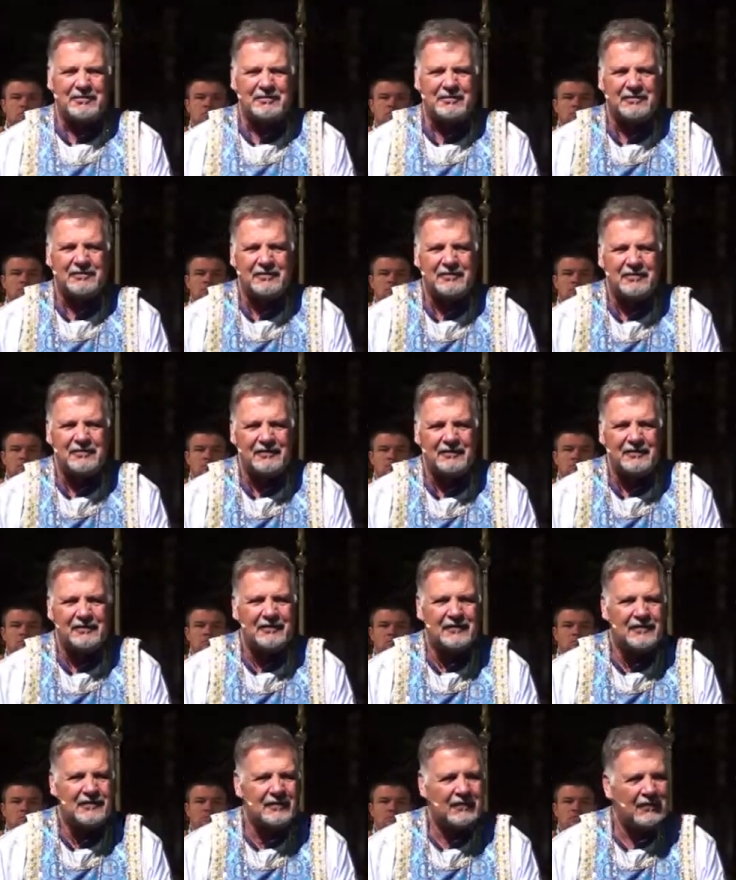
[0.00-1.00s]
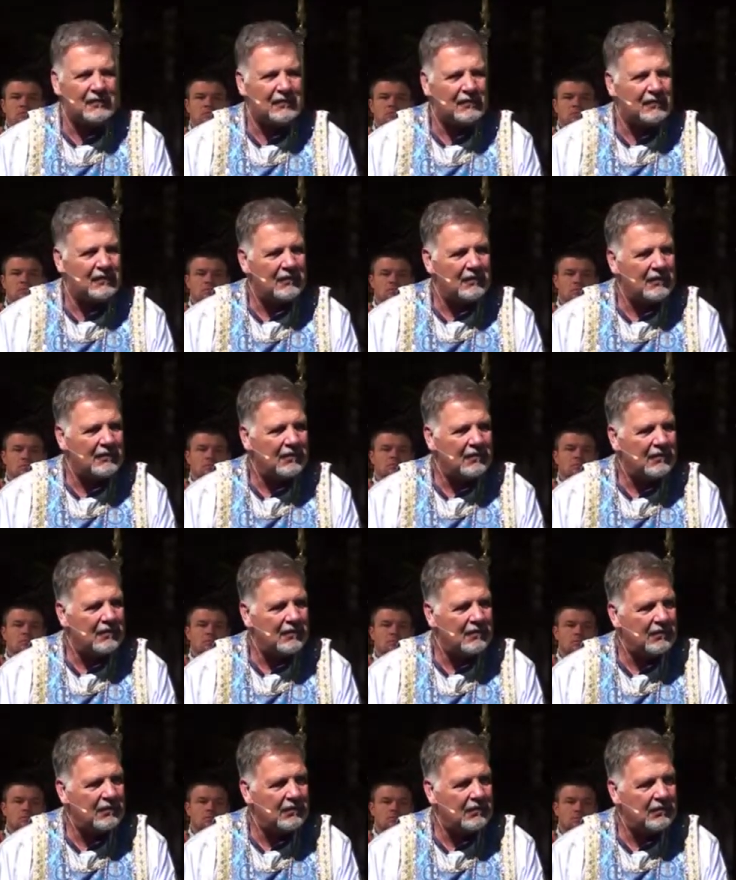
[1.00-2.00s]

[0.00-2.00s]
No one is speaking in this clip.